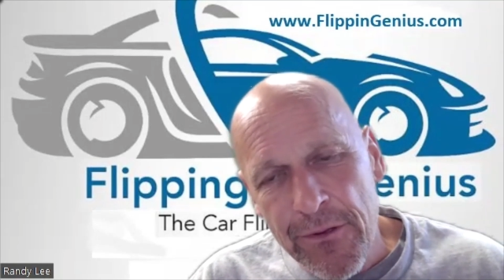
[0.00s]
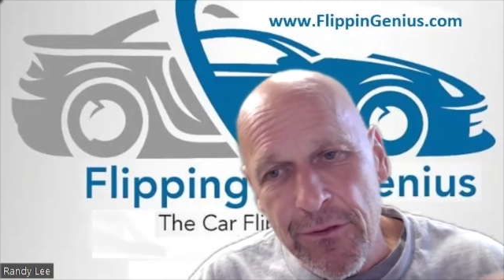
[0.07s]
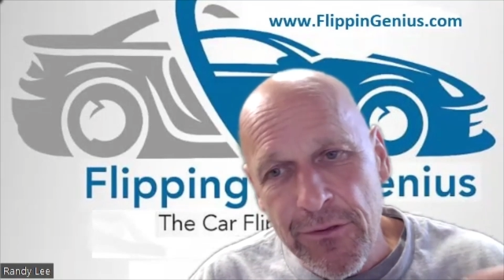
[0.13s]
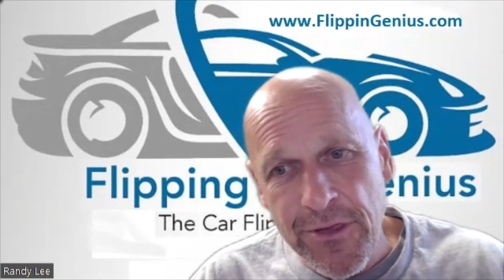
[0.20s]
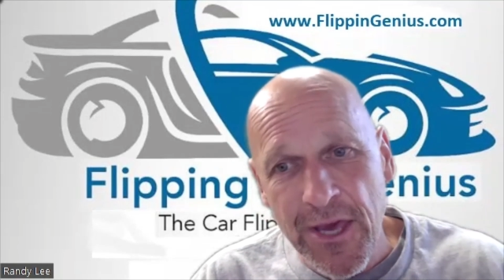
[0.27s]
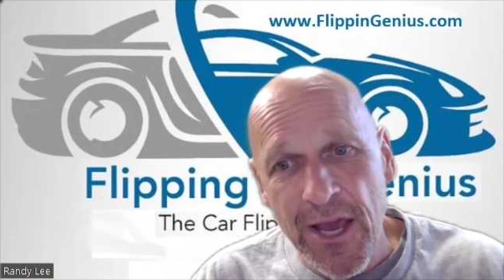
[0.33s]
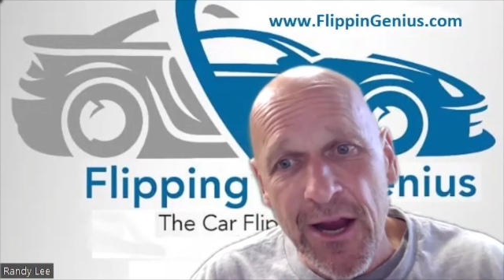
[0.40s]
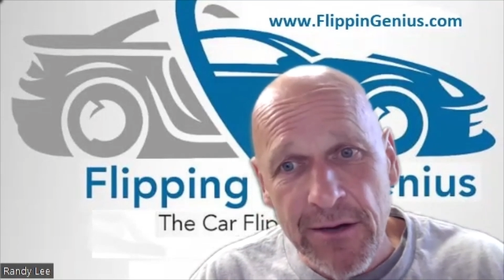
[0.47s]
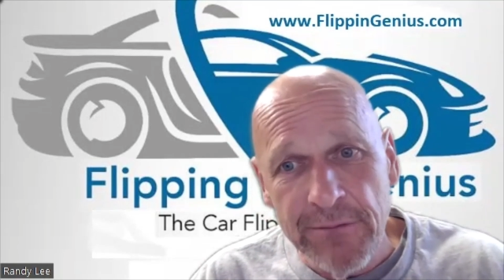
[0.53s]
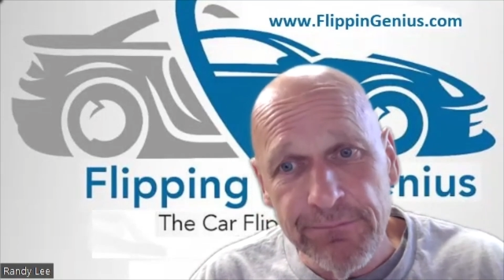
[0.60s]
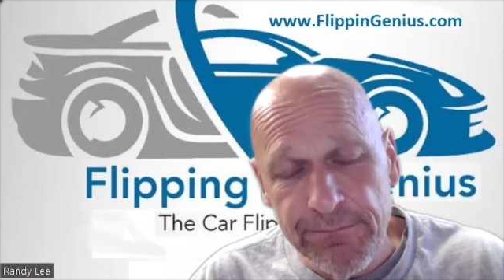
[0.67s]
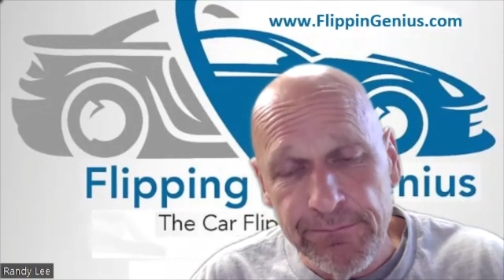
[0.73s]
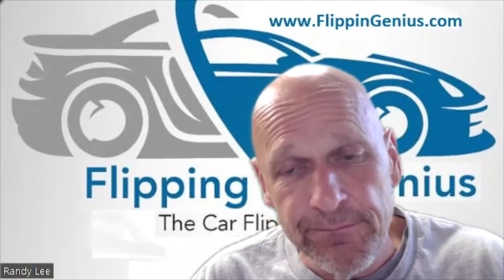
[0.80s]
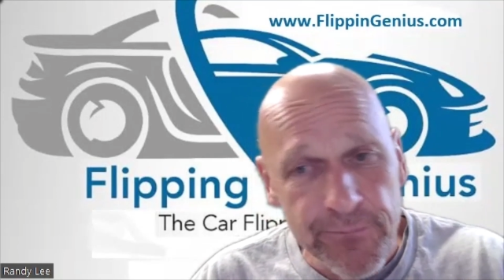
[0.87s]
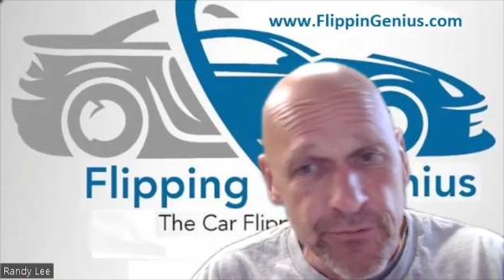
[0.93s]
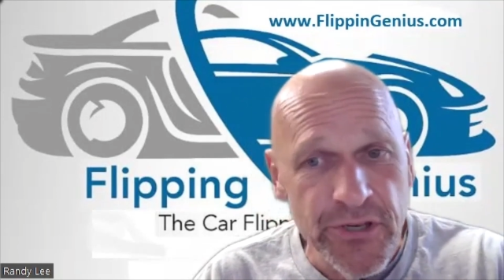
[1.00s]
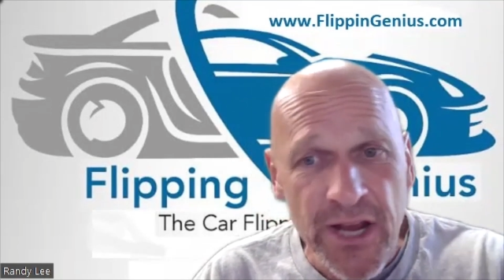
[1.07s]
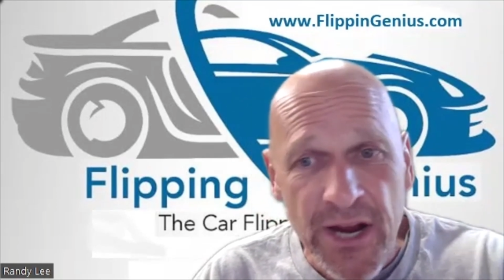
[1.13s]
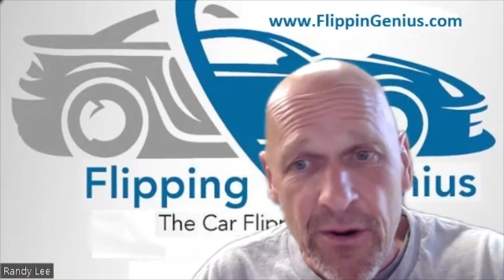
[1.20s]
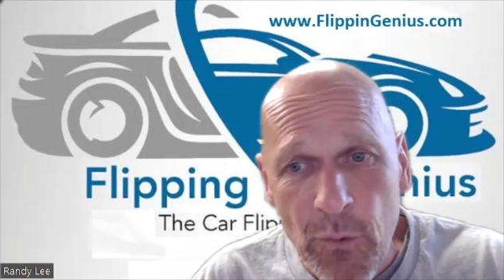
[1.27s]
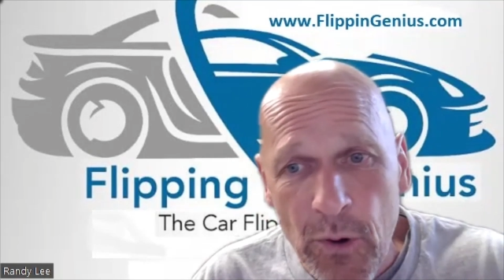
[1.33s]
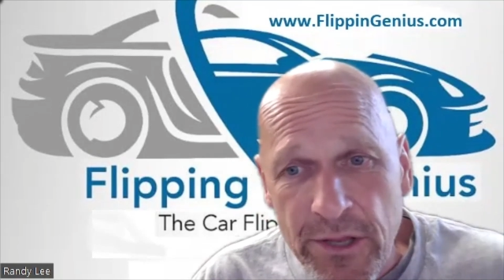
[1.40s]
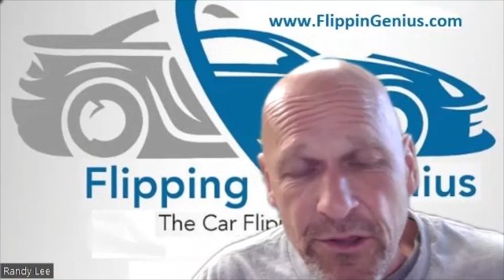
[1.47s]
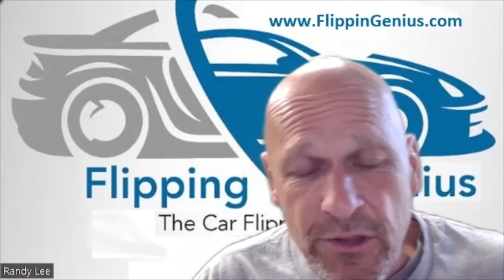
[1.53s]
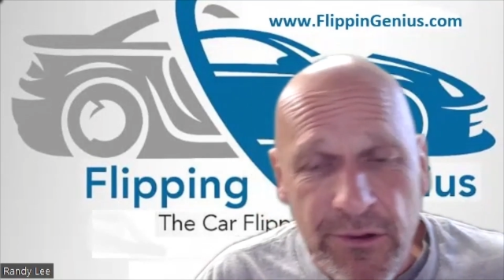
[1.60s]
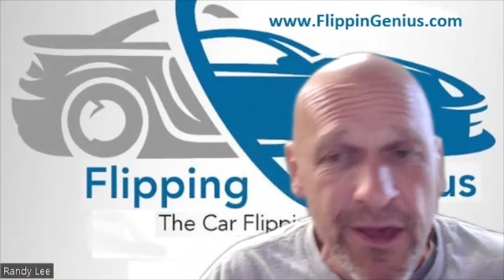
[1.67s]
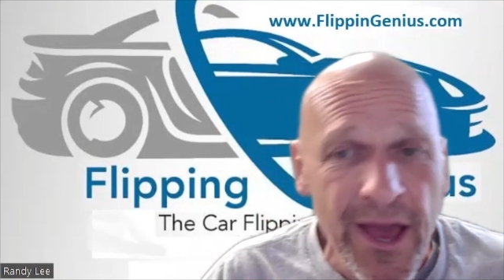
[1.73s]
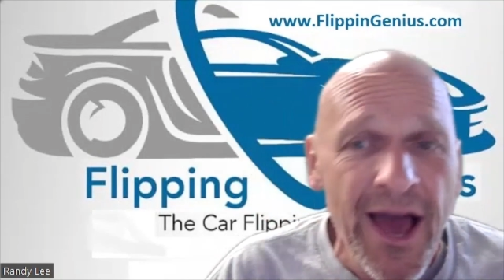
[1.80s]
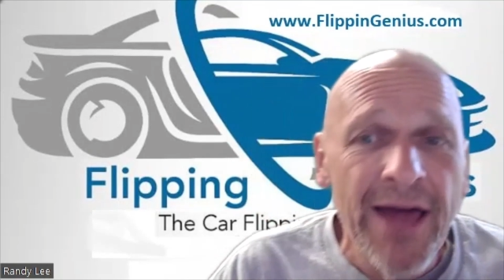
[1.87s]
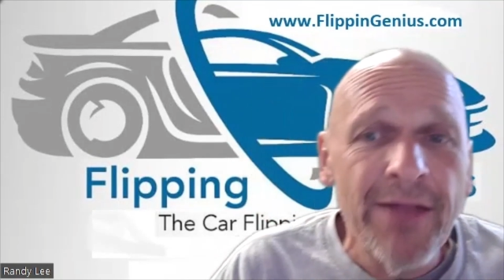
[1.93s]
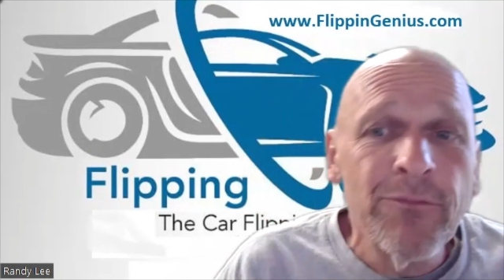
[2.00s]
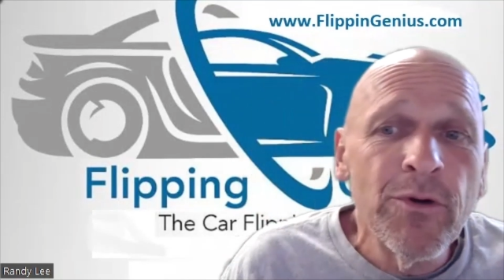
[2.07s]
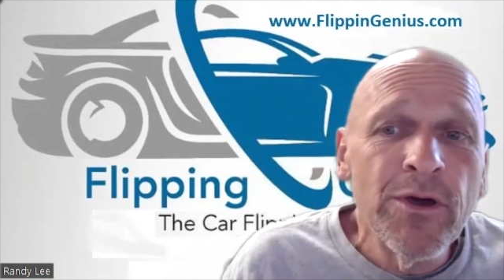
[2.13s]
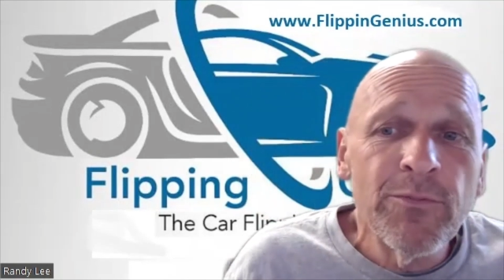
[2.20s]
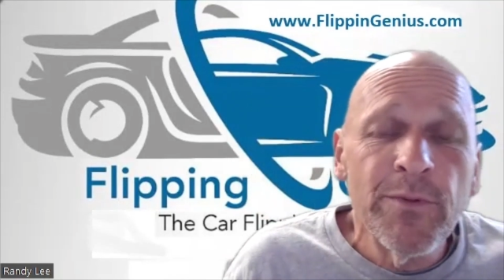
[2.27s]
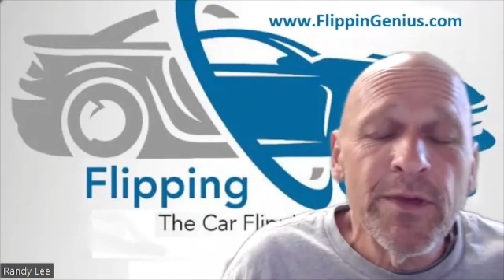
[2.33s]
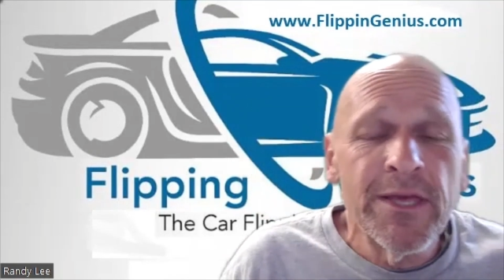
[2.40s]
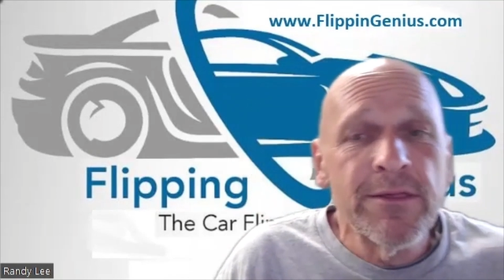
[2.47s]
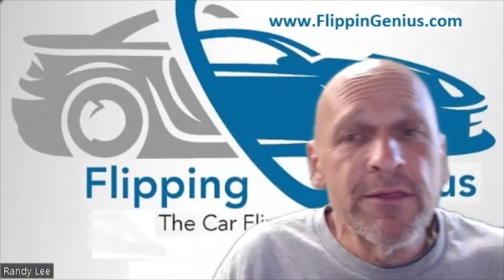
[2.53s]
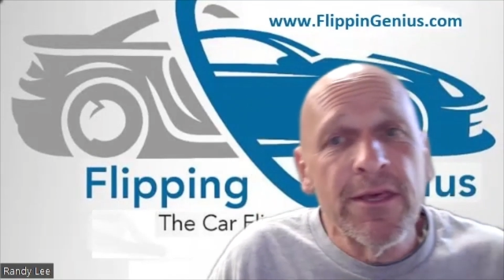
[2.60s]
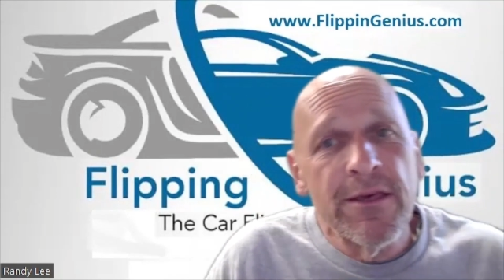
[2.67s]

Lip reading: share what you got with me.